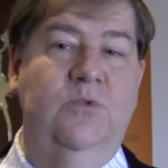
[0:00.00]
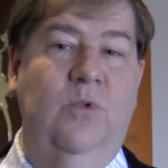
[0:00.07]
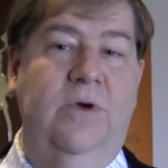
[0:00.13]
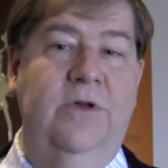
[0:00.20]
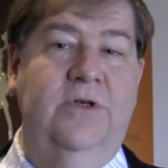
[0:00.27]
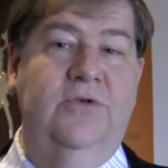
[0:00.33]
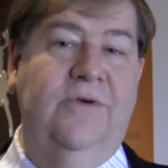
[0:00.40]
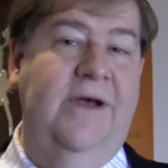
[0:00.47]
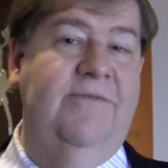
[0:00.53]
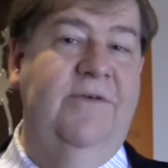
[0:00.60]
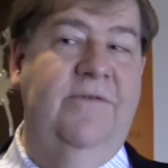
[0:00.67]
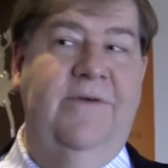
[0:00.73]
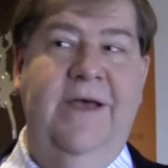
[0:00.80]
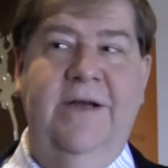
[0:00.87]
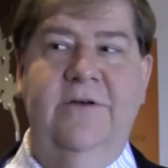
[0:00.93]
one of the
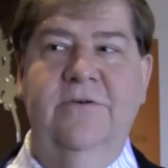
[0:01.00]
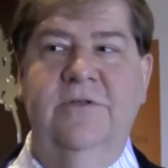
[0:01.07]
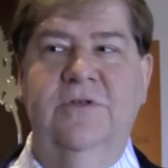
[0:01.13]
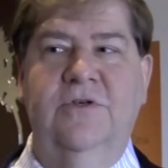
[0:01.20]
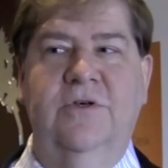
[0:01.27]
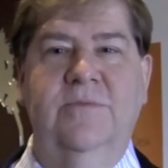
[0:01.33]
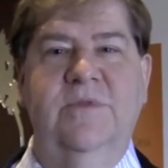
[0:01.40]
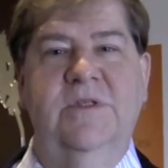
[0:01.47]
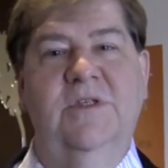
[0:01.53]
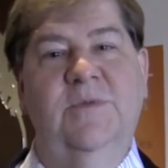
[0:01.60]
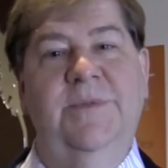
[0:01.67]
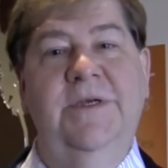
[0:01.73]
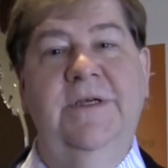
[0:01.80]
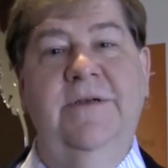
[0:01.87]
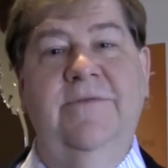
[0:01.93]
driving factors in terms of the
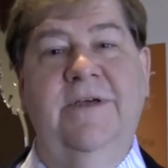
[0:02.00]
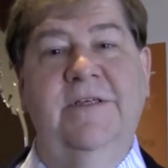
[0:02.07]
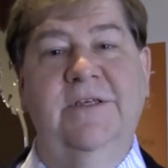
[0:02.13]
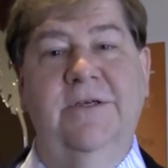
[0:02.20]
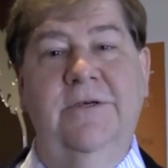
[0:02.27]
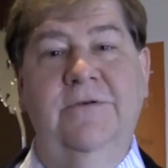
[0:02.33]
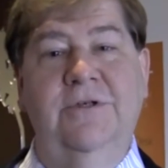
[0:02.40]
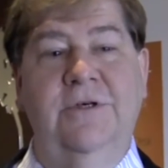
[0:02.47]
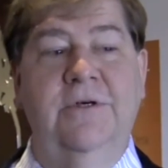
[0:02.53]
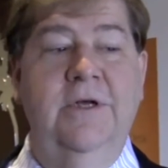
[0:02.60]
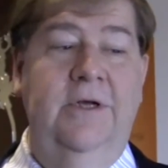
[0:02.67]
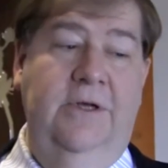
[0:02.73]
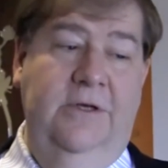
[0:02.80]
speed of execution.